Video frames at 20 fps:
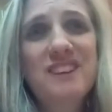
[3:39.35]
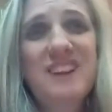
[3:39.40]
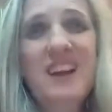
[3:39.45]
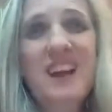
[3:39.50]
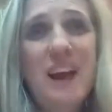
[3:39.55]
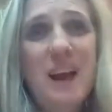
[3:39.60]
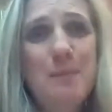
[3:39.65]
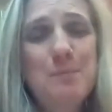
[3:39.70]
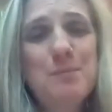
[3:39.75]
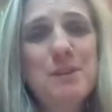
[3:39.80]

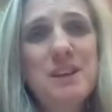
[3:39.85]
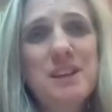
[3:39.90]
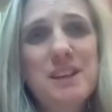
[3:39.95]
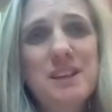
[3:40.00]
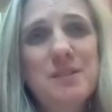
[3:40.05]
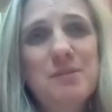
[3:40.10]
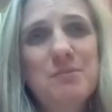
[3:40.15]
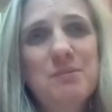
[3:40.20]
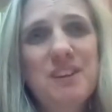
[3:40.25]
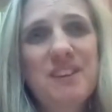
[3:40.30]
happy
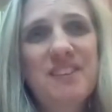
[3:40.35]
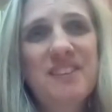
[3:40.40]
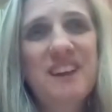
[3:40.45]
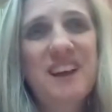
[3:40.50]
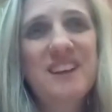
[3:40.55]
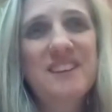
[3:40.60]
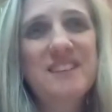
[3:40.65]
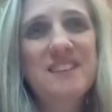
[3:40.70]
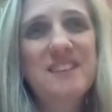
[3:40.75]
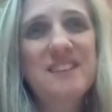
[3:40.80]
with that
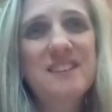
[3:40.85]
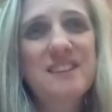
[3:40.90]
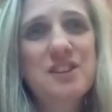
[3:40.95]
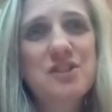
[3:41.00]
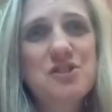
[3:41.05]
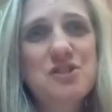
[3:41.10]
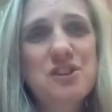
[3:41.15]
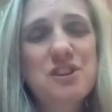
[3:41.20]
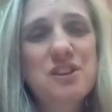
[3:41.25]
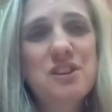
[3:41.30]

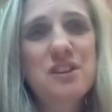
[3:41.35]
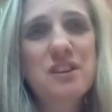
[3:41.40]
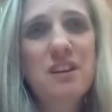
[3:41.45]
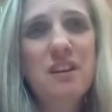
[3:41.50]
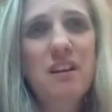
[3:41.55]
decision.